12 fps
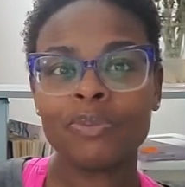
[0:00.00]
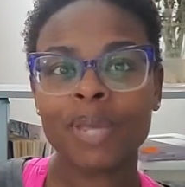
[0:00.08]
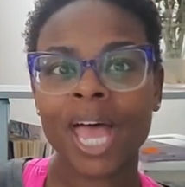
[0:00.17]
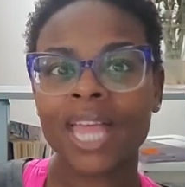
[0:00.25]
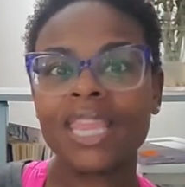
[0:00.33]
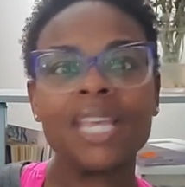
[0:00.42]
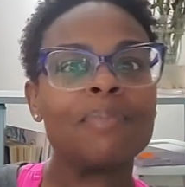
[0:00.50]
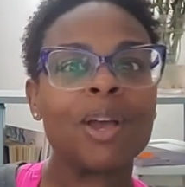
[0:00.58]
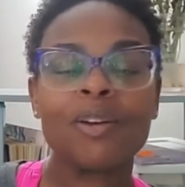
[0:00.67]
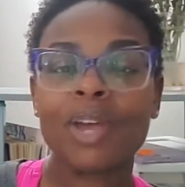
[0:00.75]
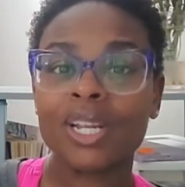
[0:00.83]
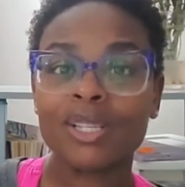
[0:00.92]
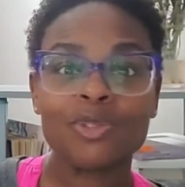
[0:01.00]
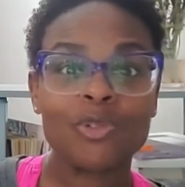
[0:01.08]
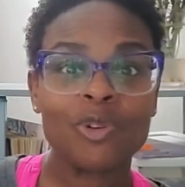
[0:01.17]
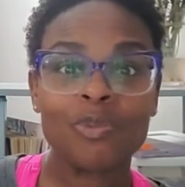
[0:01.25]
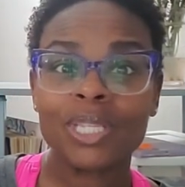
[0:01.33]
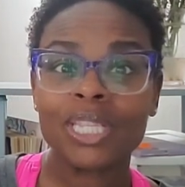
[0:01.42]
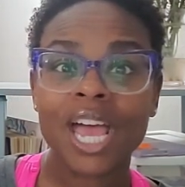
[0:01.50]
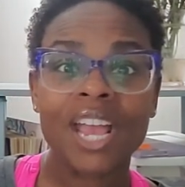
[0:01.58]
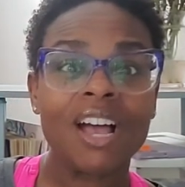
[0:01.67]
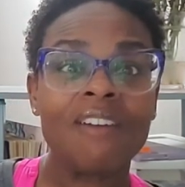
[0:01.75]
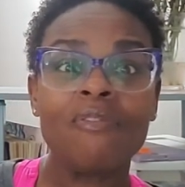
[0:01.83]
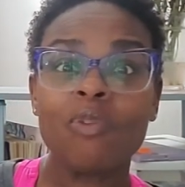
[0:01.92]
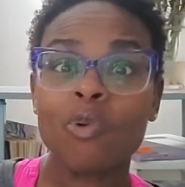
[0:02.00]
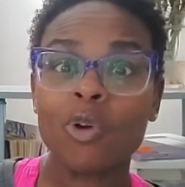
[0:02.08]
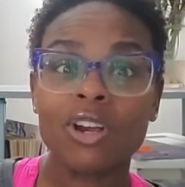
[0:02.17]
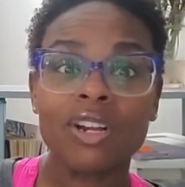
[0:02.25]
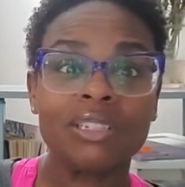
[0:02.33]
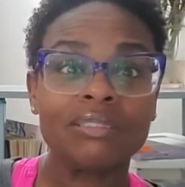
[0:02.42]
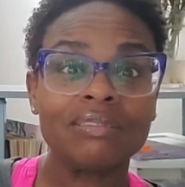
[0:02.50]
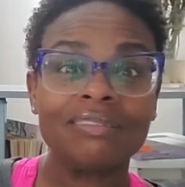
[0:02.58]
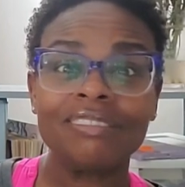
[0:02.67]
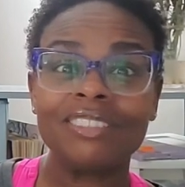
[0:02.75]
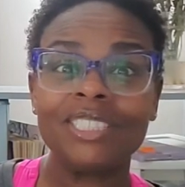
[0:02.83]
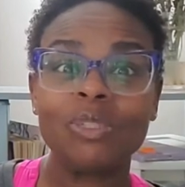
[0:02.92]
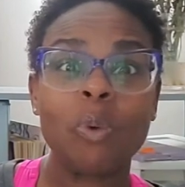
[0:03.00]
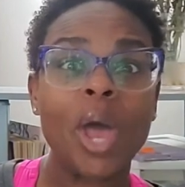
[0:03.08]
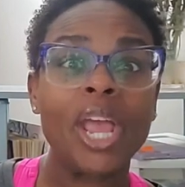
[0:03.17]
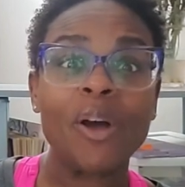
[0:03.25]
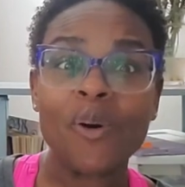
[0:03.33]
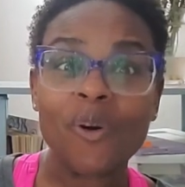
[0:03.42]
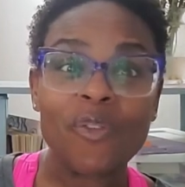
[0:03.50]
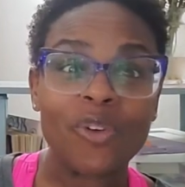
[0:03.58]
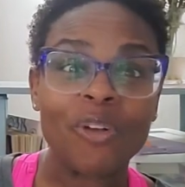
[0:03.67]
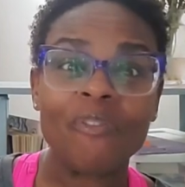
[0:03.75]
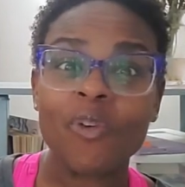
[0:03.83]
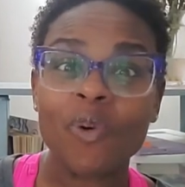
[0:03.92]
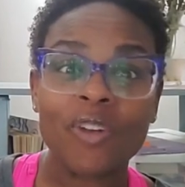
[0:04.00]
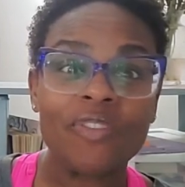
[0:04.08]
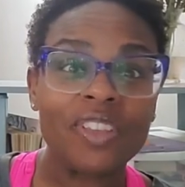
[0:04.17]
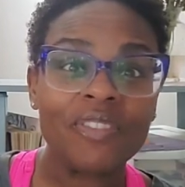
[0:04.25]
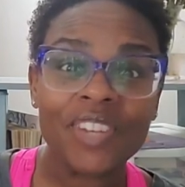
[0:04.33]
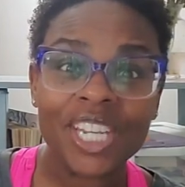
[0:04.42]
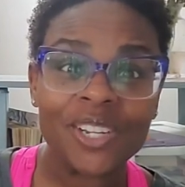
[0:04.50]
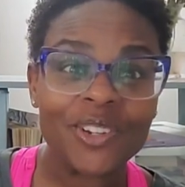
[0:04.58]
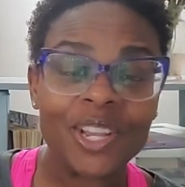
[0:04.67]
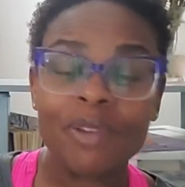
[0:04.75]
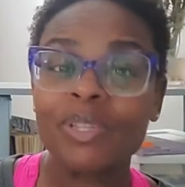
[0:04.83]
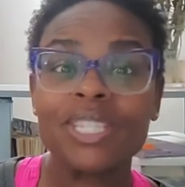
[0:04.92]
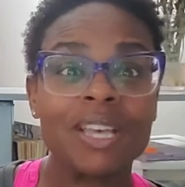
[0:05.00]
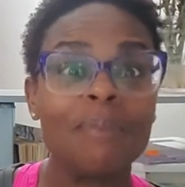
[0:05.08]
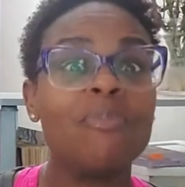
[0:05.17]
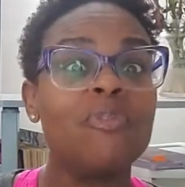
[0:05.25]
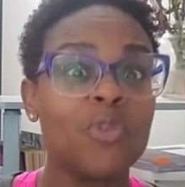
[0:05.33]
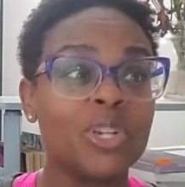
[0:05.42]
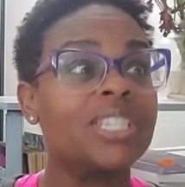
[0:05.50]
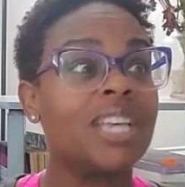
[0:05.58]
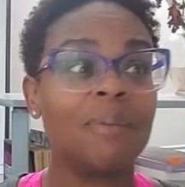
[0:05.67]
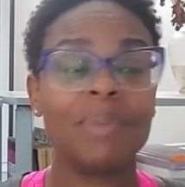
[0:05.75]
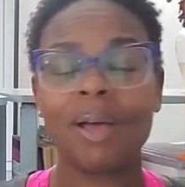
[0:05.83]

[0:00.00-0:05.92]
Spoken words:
think my credit score was like a 412 or 450 or it was something for something.